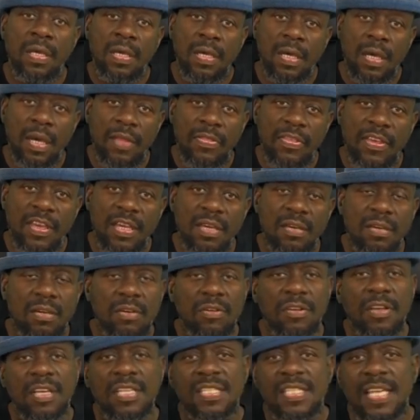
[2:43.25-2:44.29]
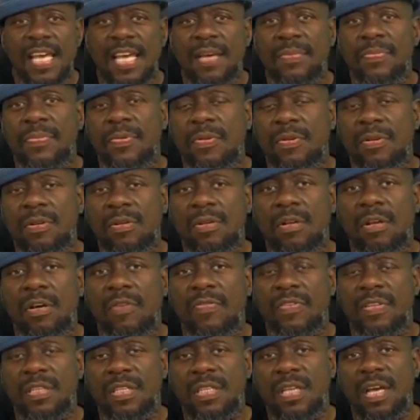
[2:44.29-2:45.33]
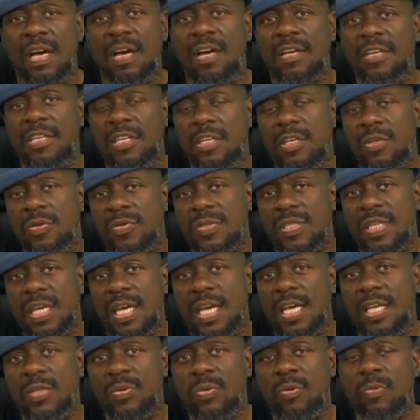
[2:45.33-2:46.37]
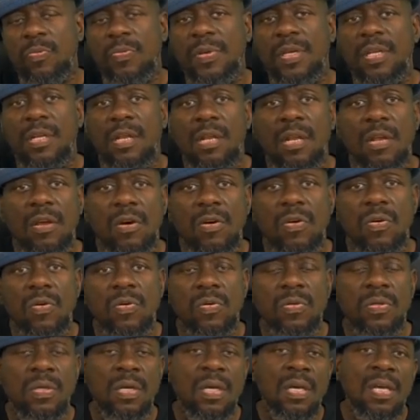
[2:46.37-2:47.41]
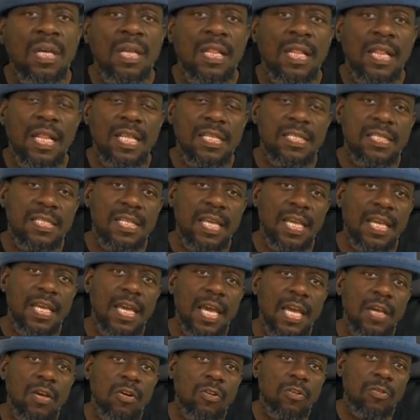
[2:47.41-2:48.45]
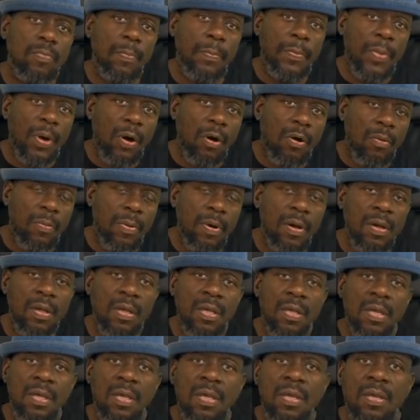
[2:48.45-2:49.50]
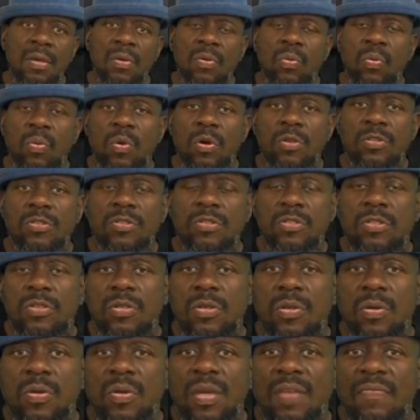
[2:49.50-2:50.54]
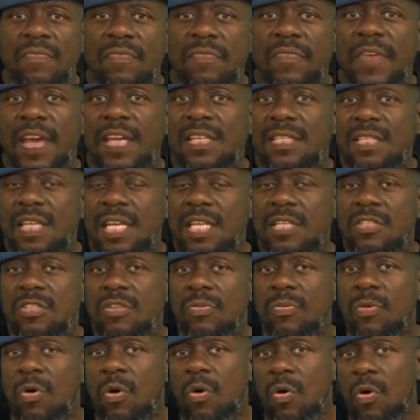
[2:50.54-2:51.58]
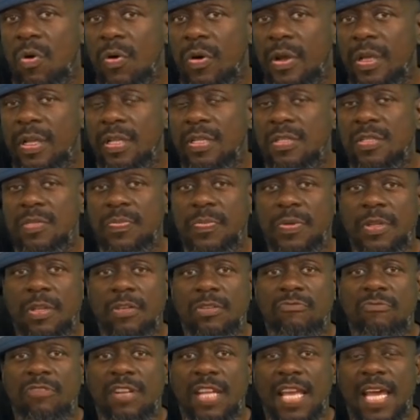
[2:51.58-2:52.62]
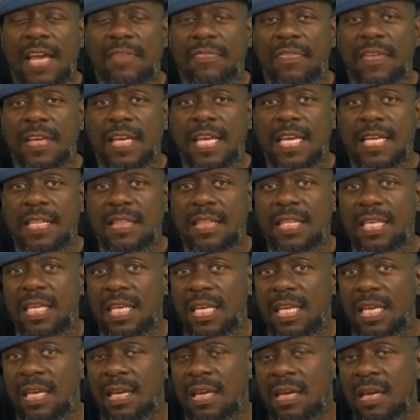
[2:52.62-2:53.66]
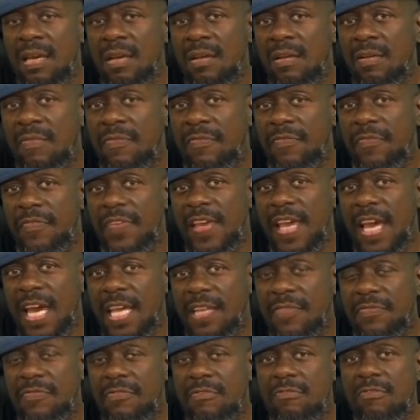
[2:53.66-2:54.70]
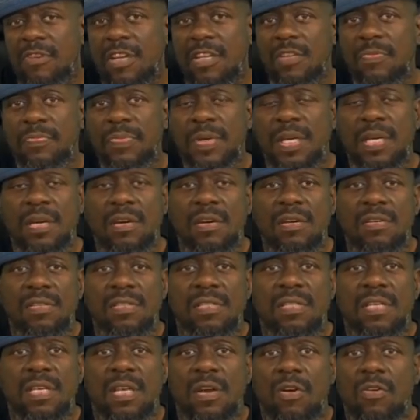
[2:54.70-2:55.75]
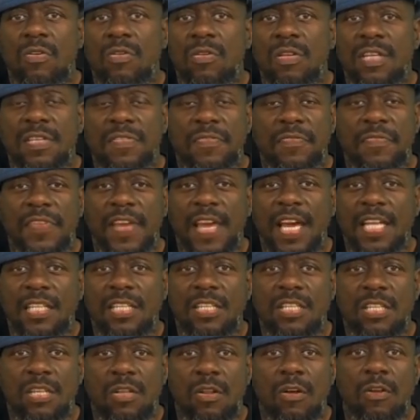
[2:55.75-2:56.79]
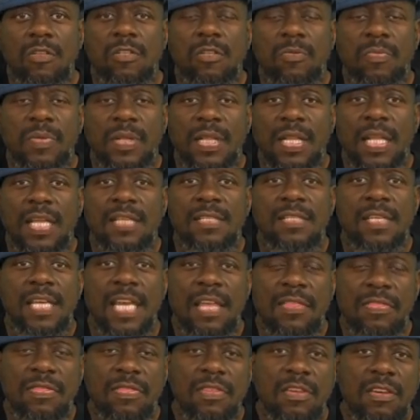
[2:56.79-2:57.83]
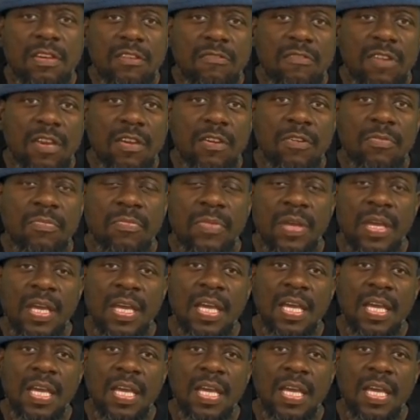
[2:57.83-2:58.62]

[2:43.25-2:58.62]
I think a good example of a DAI use case would be a loan. Let's say a guy called Bob wants to invest in some coins but doesn't really have the fiat for it because all his fiat is locked up in, let's say, Ethereum.